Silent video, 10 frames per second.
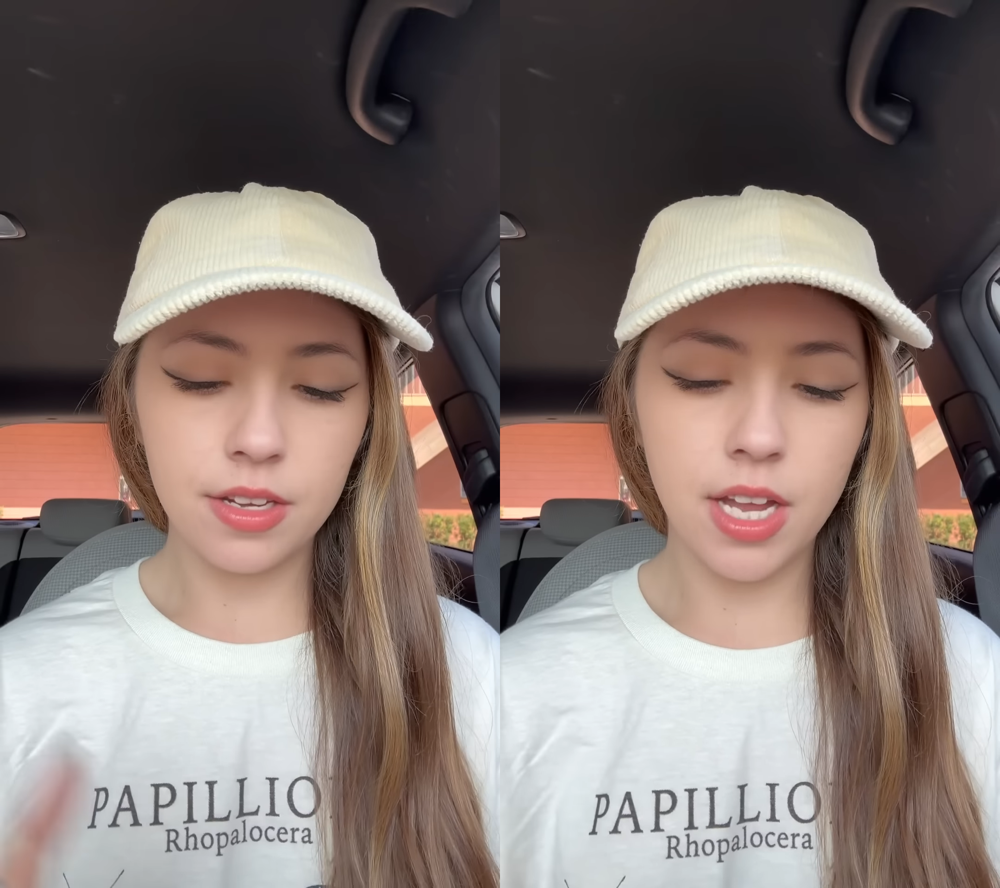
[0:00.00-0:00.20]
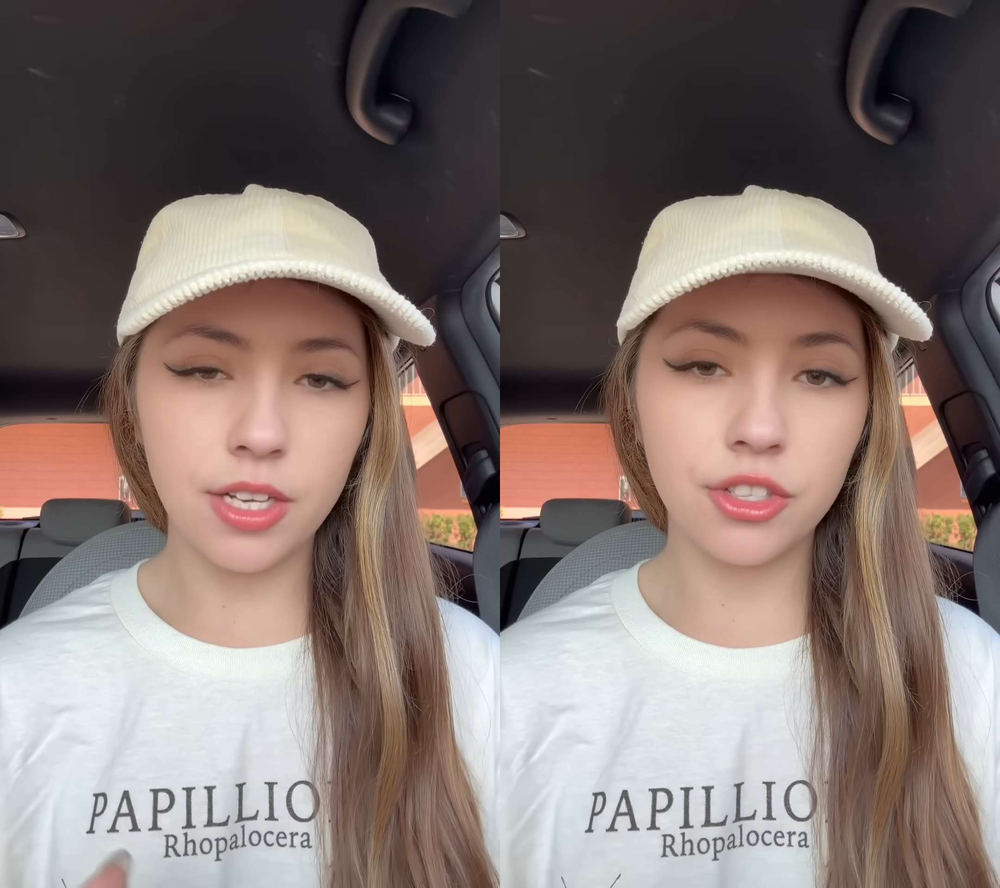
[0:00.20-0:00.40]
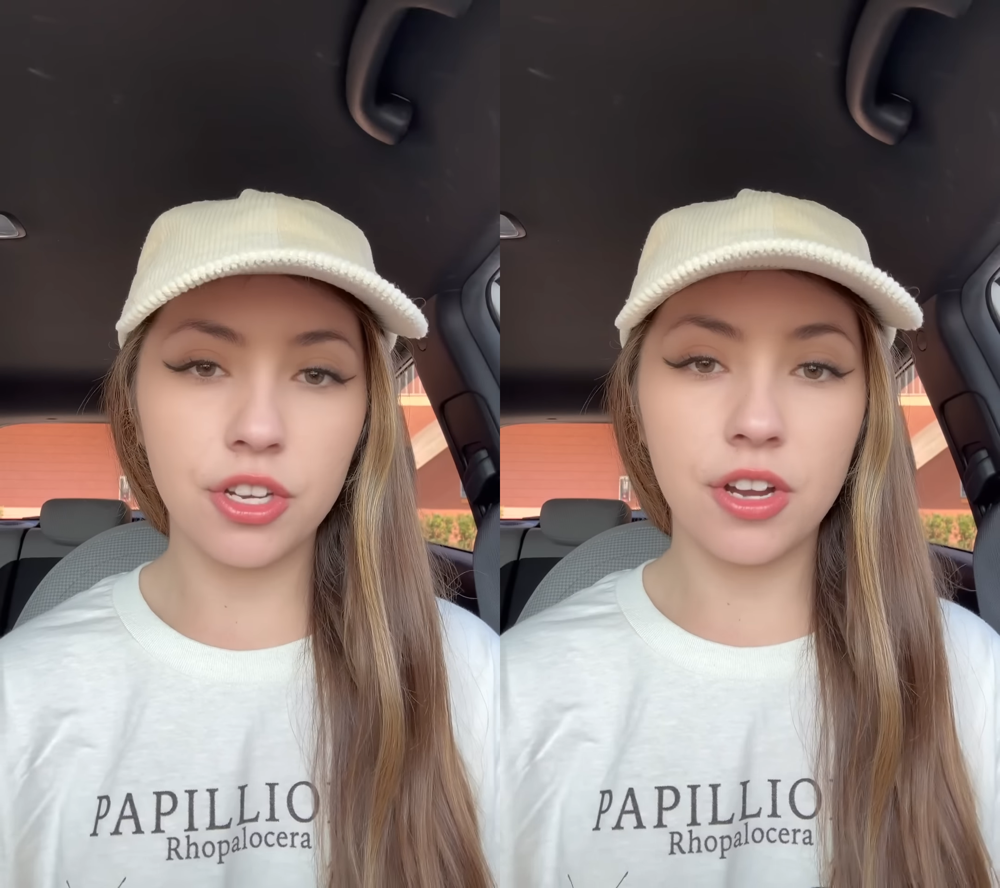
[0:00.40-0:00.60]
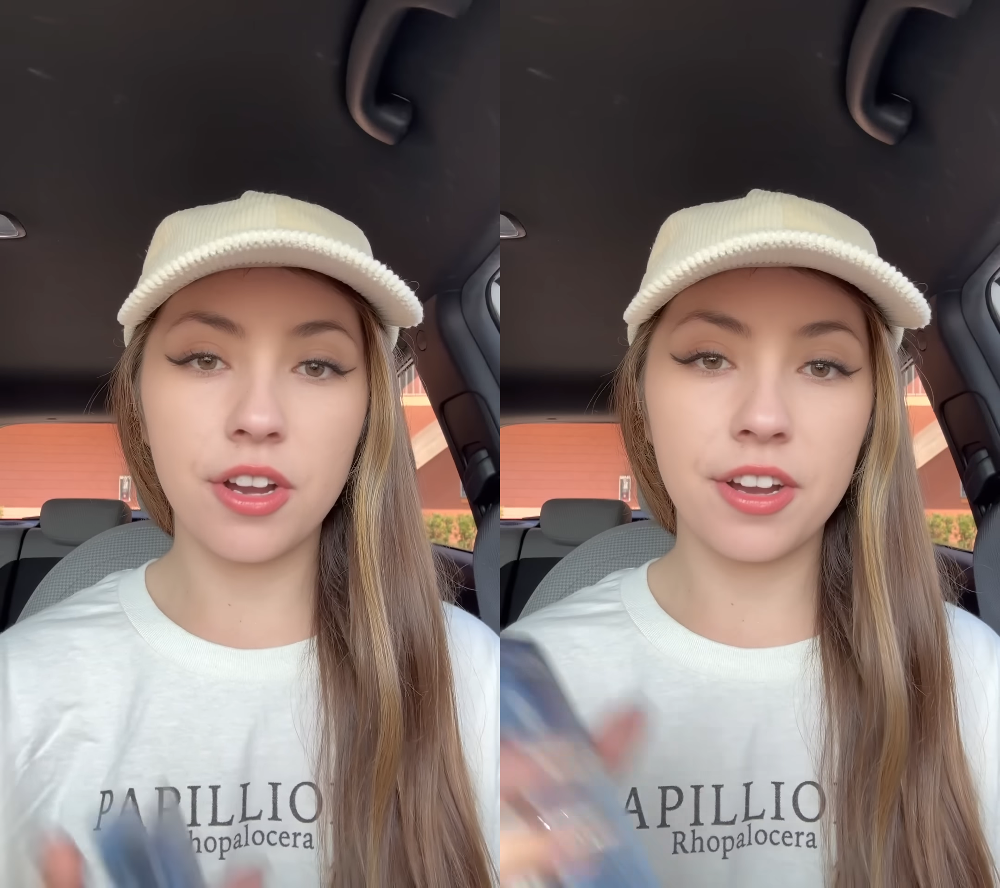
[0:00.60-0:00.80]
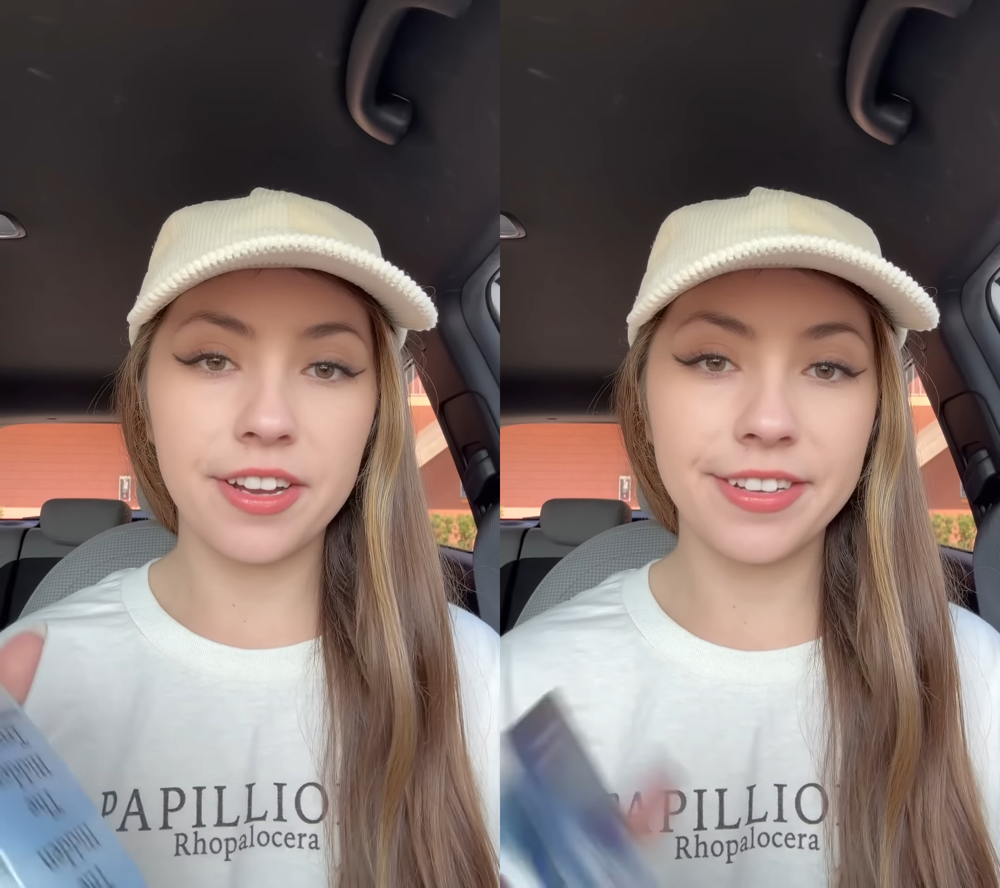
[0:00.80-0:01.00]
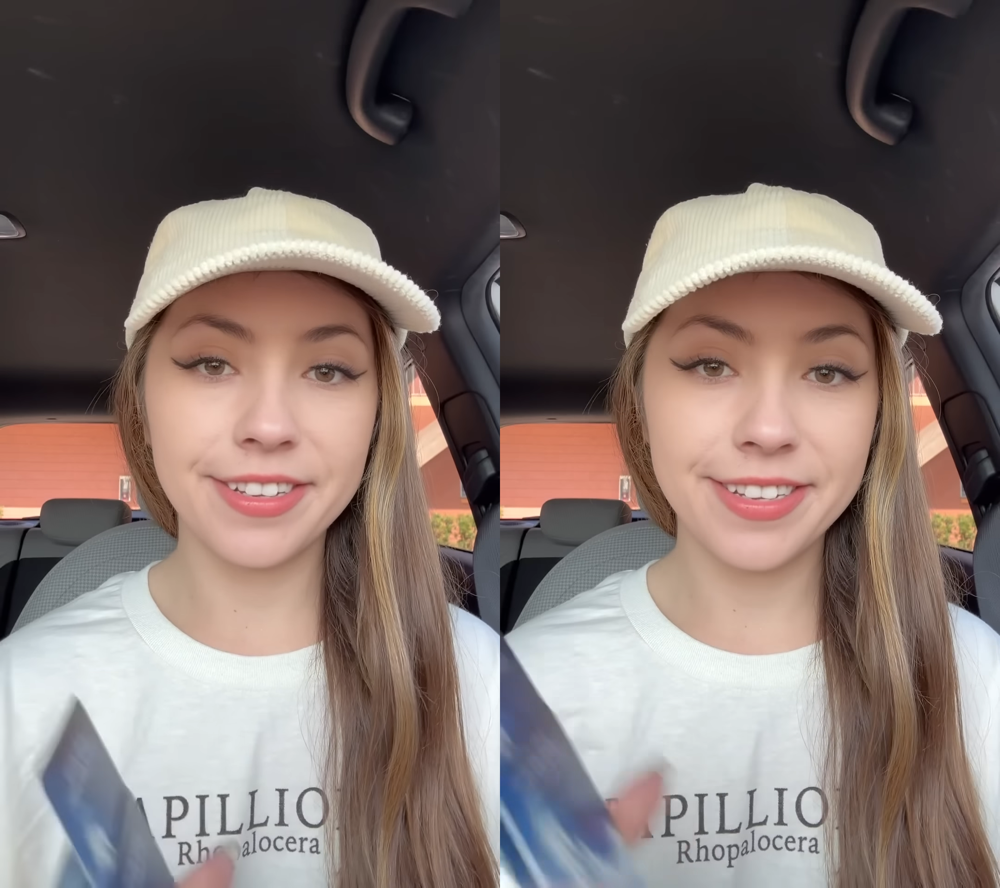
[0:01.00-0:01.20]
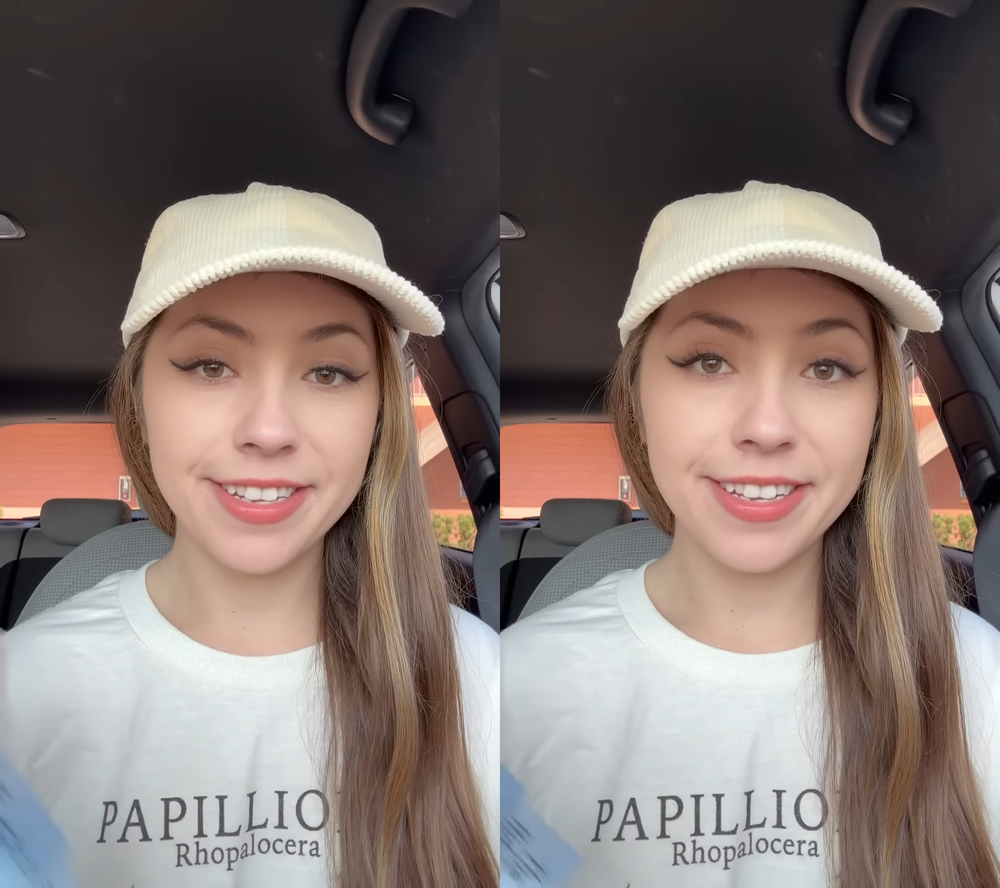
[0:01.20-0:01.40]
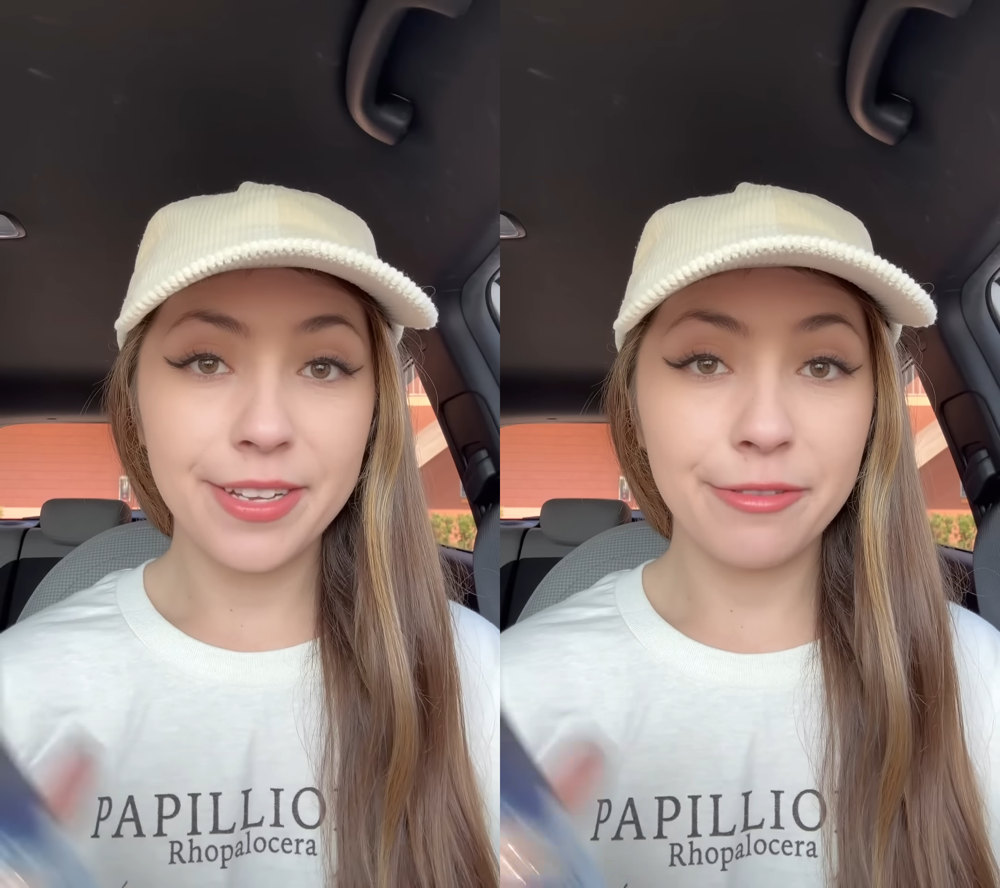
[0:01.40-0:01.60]
not sure
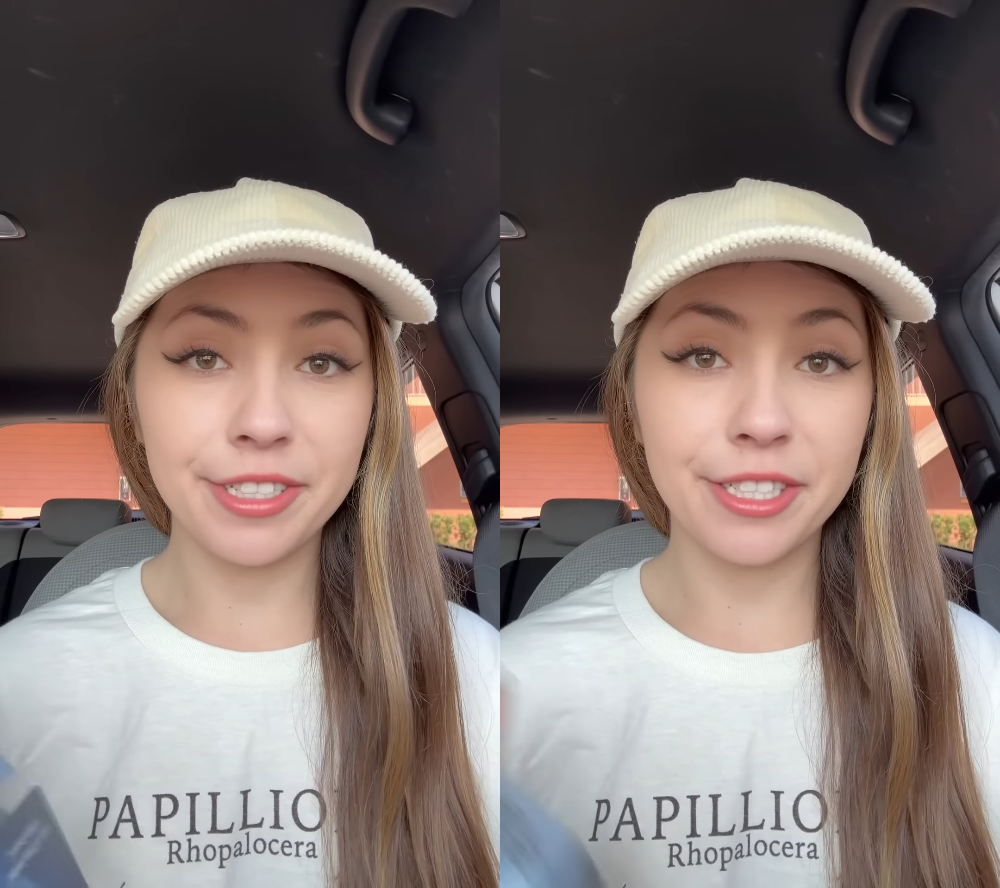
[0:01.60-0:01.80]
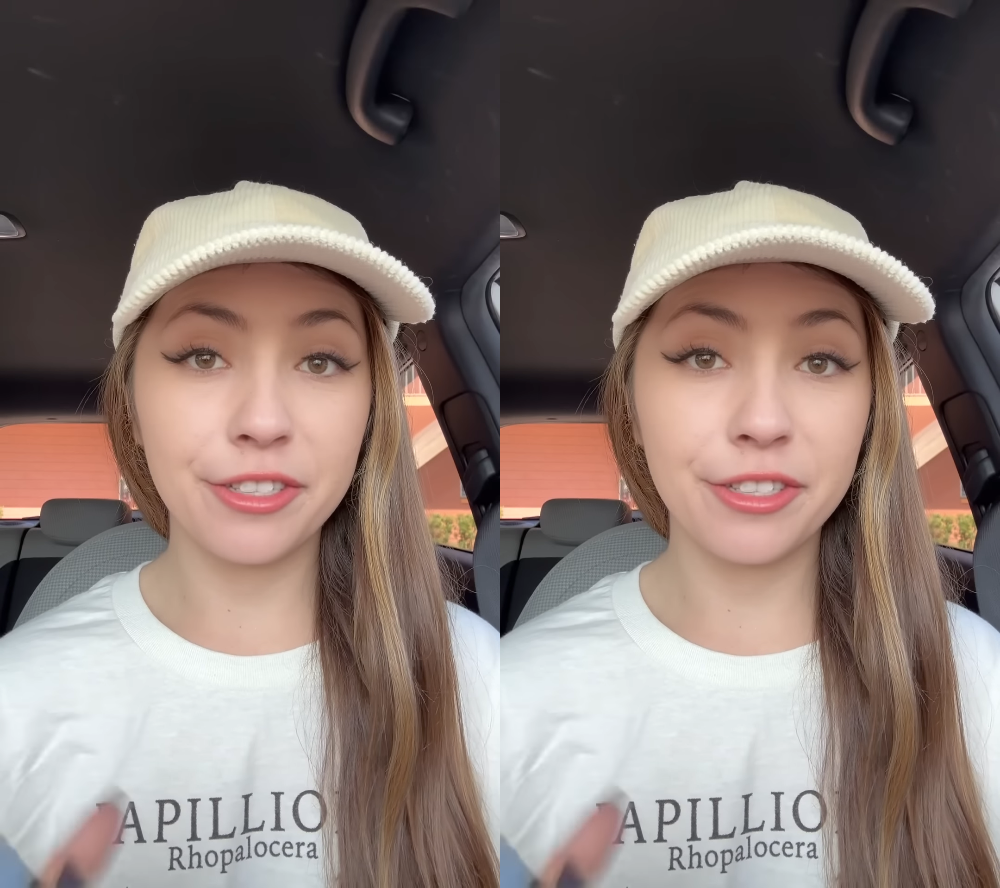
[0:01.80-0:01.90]
what to